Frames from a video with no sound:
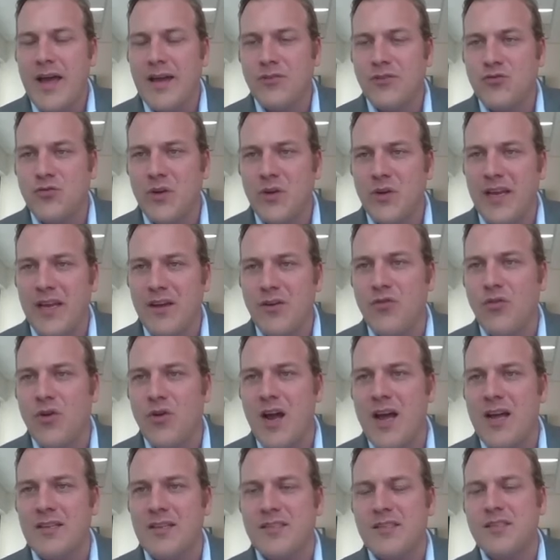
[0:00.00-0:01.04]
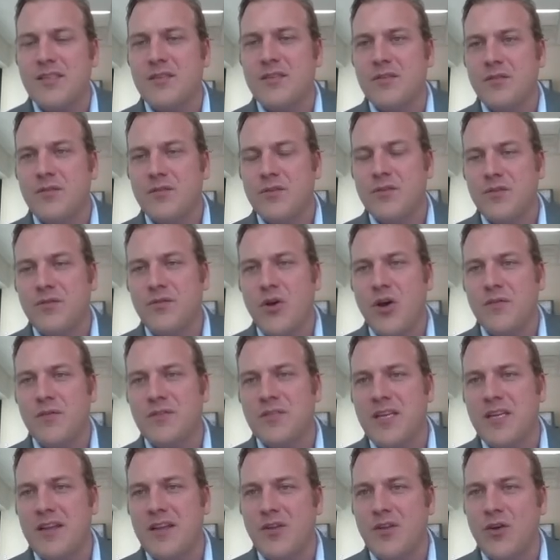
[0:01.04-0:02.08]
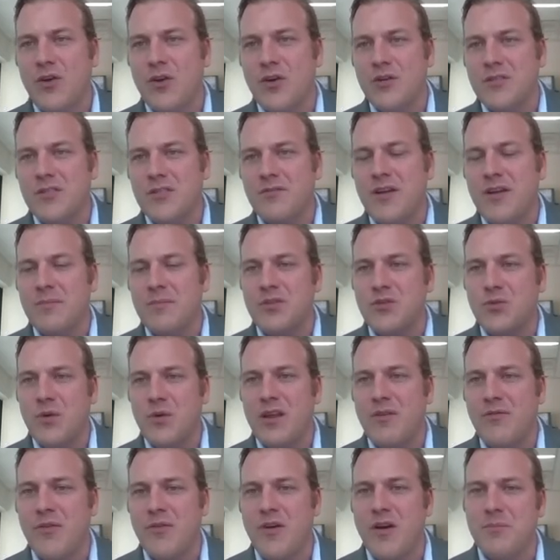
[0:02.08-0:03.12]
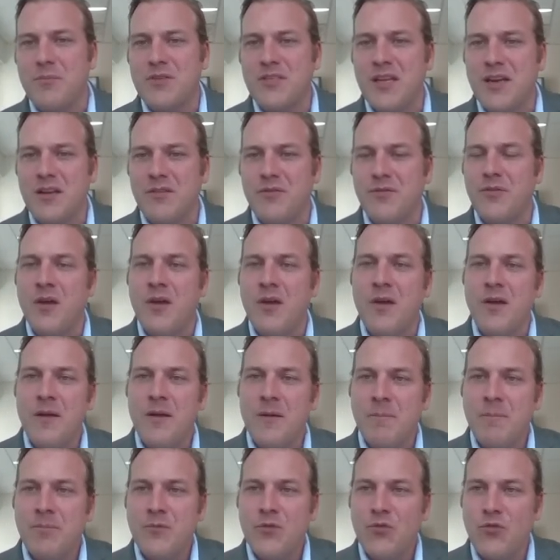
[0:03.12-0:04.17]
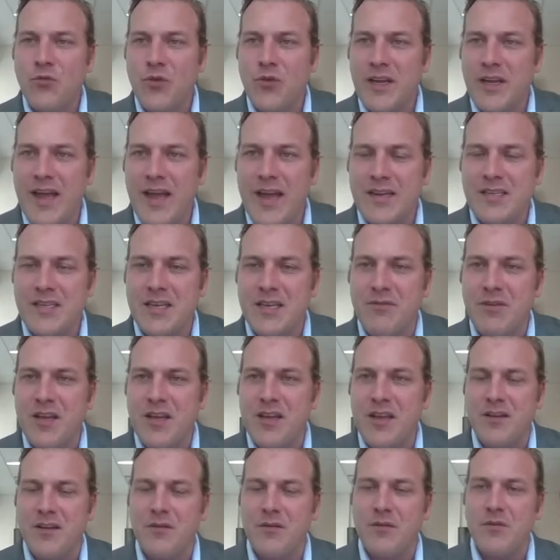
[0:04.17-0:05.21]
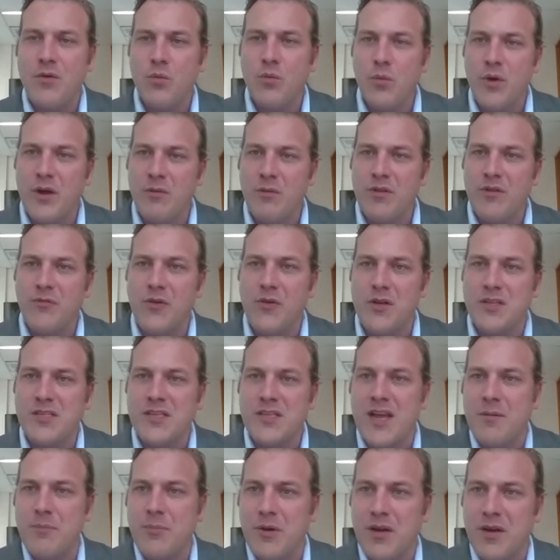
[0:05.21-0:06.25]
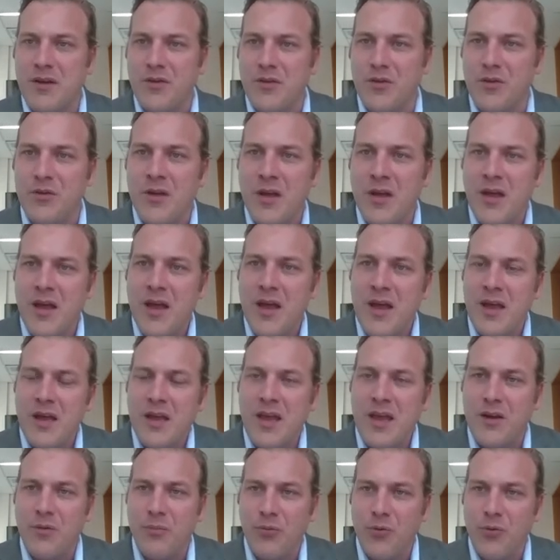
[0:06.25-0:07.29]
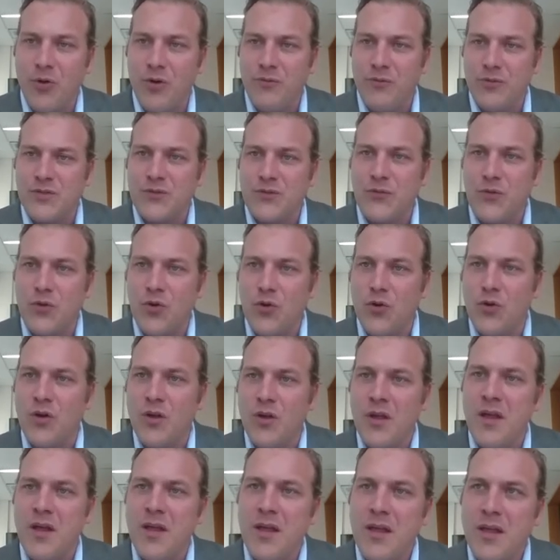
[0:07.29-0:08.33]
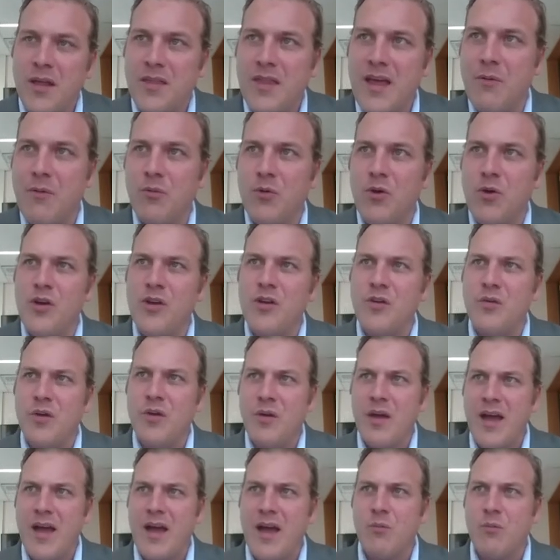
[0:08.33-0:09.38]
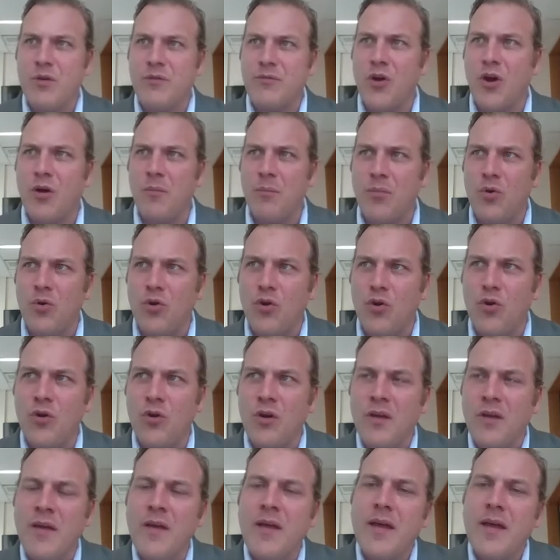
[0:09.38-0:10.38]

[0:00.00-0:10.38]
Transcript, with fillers: drilling grants to offset the cost of up to 25% of drilling activity, and we were the first company to get approvals for that work. We've got more